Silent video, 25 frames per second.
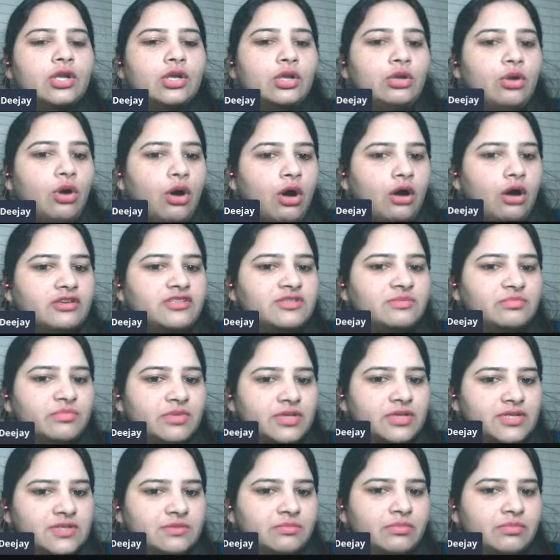dogs
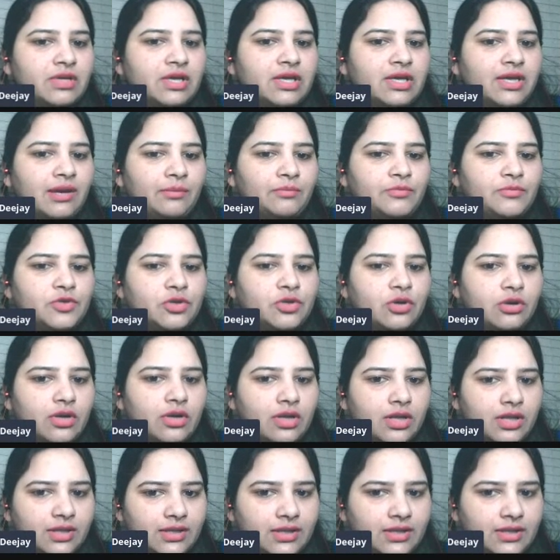must be kept on
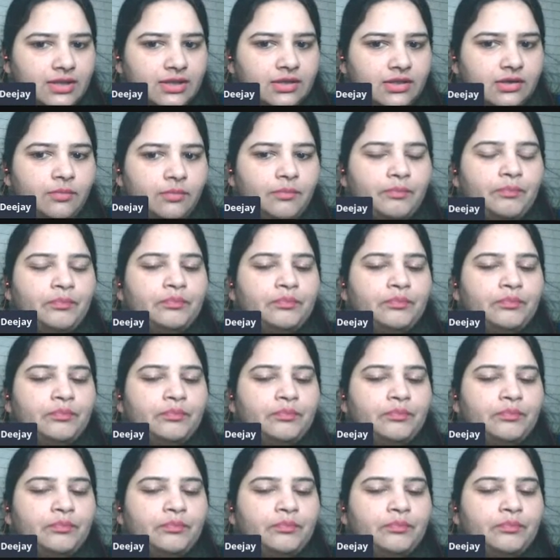a lead.